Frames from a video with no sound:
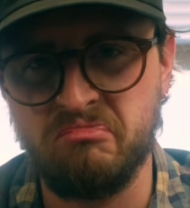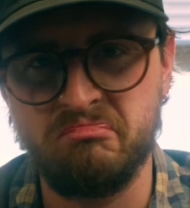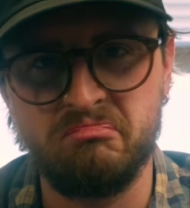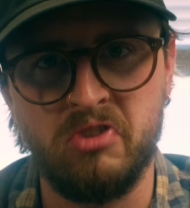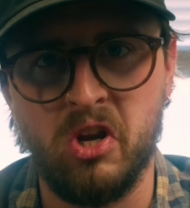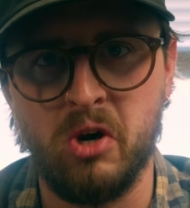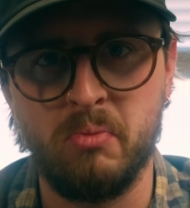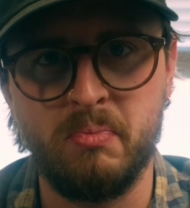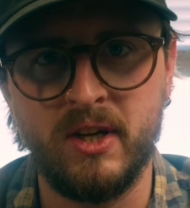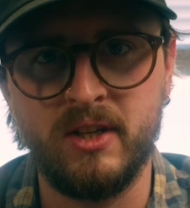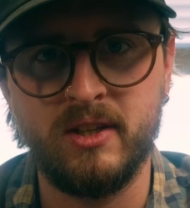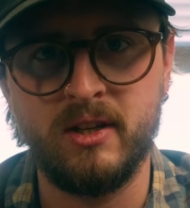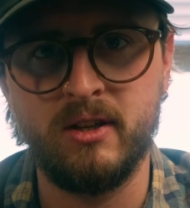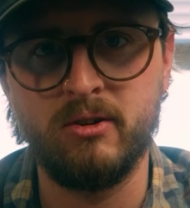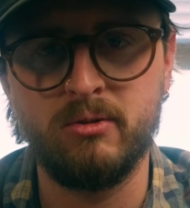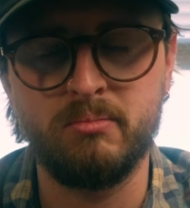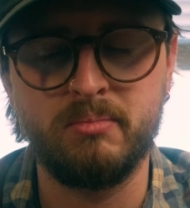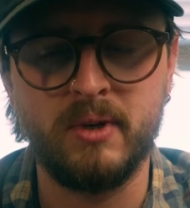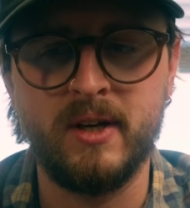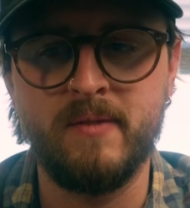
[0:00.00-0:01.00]
no big
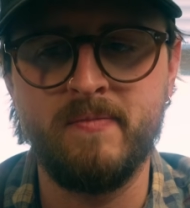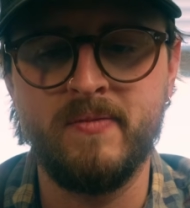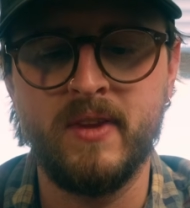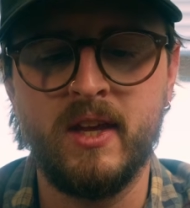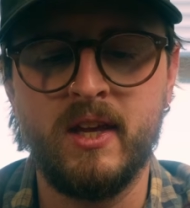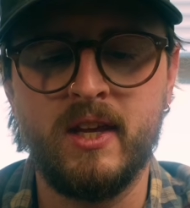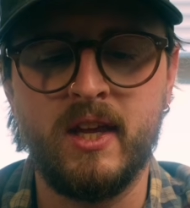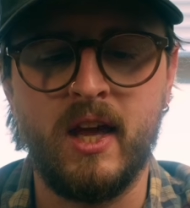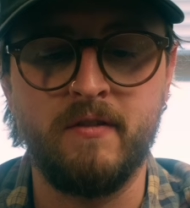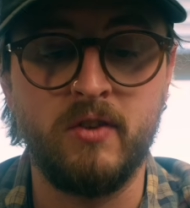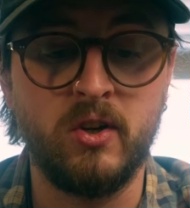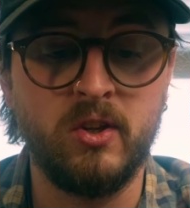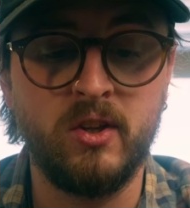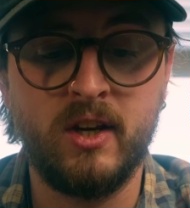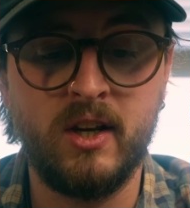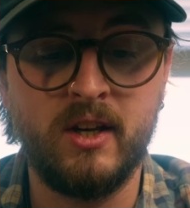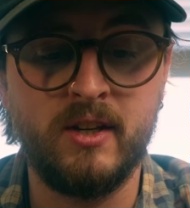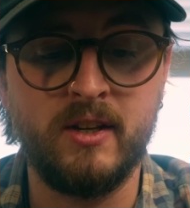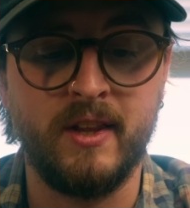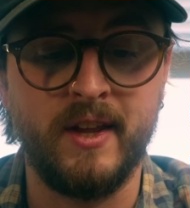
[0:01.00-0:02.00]
deal. But if you're
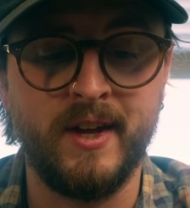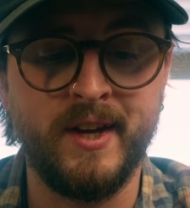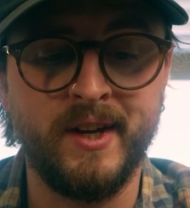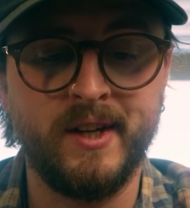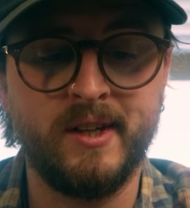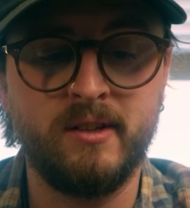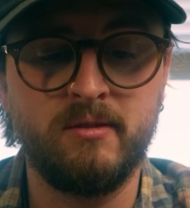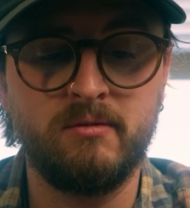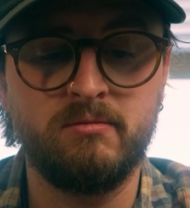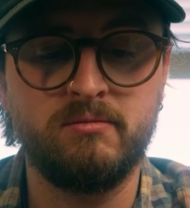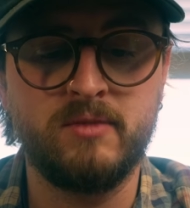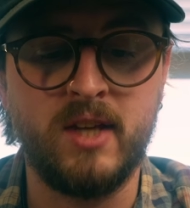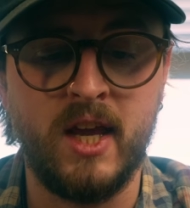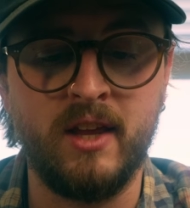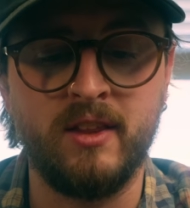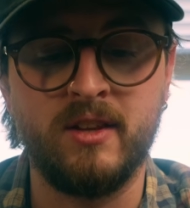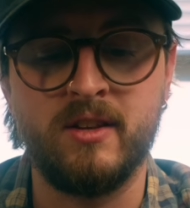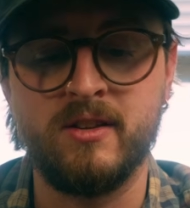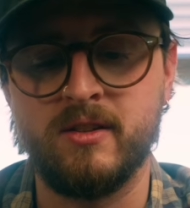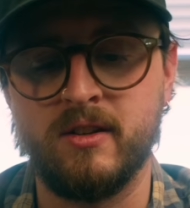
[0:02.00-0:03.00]
looking to like
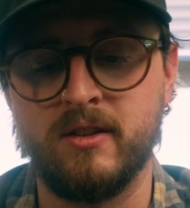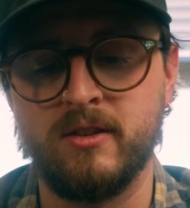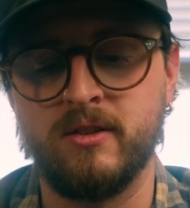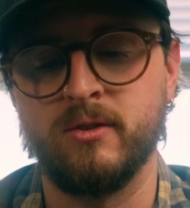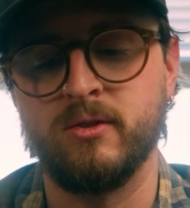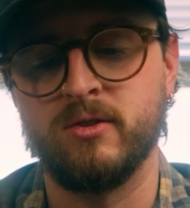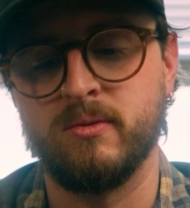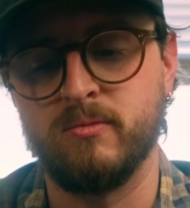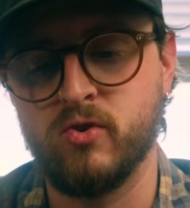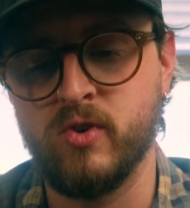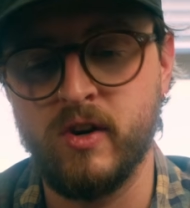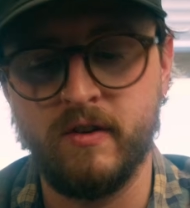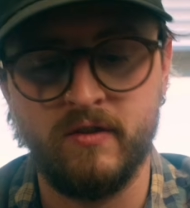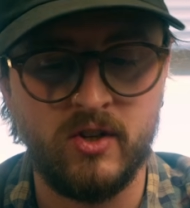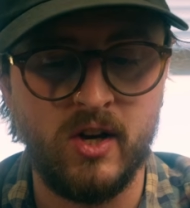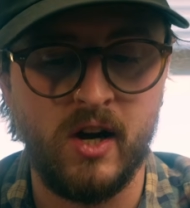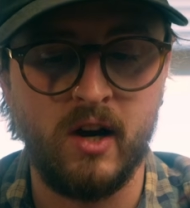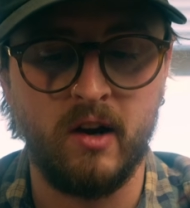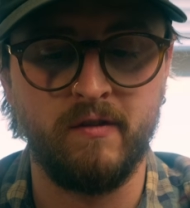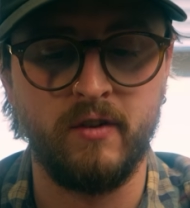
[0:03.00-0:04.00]
take this and do some street
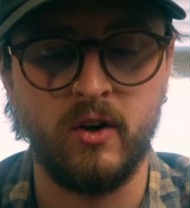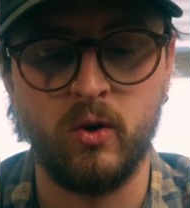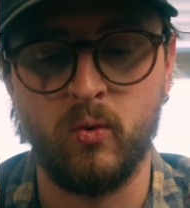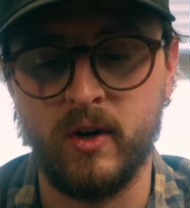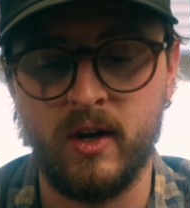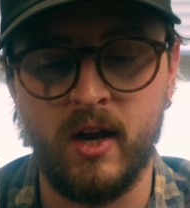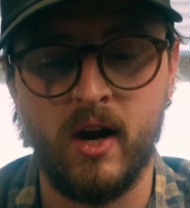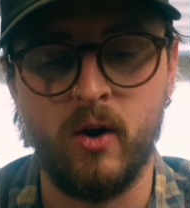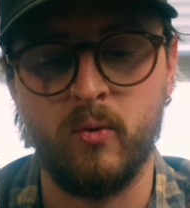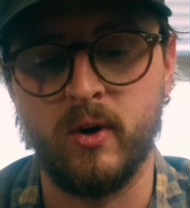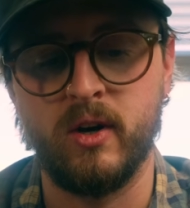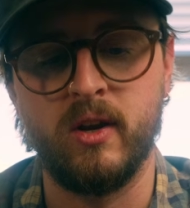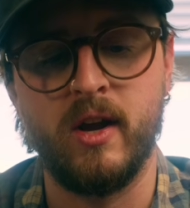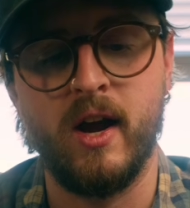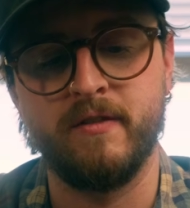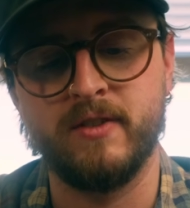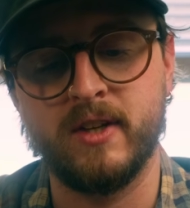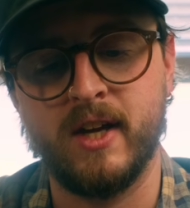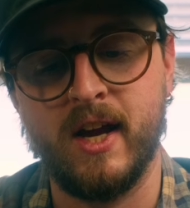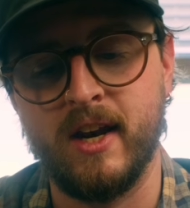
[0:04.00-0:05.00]
photography or whatnot, where you
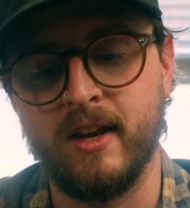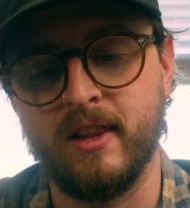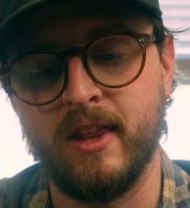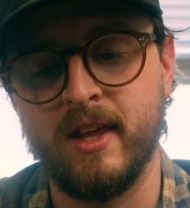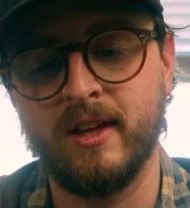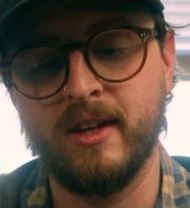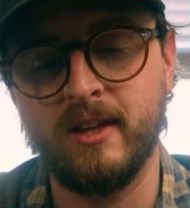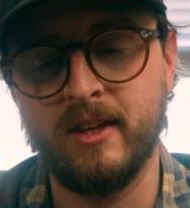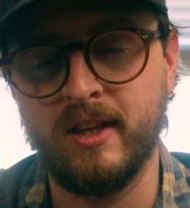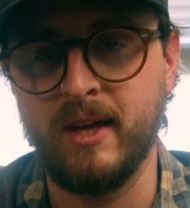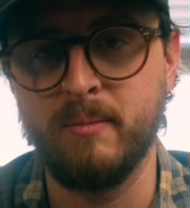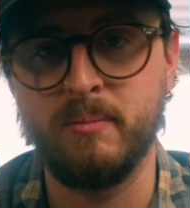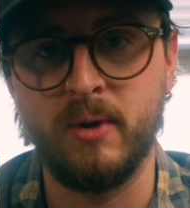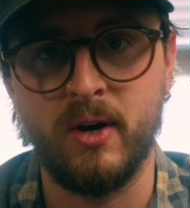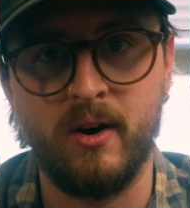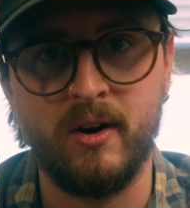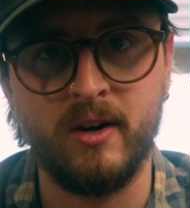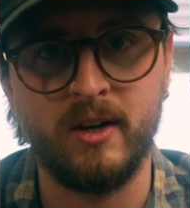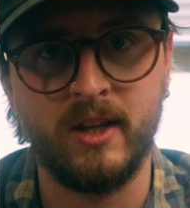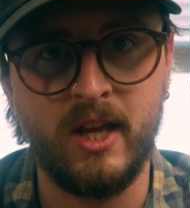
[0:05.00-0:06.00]
have to kind of like keep it
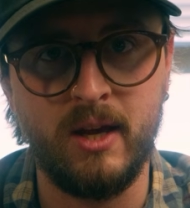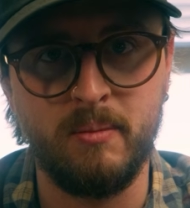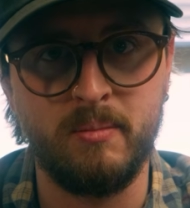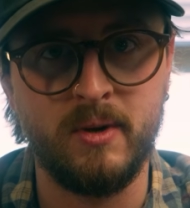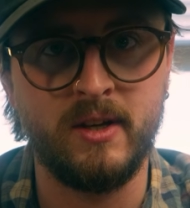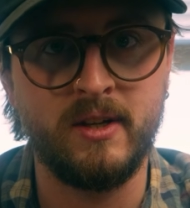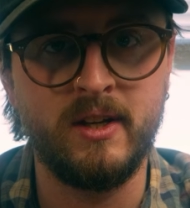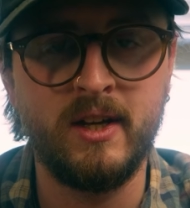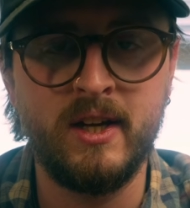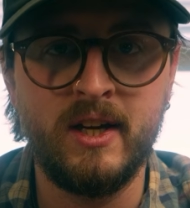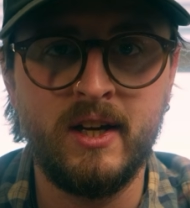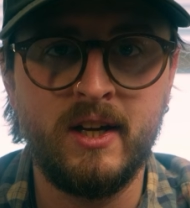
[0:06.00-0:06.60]
on and keep it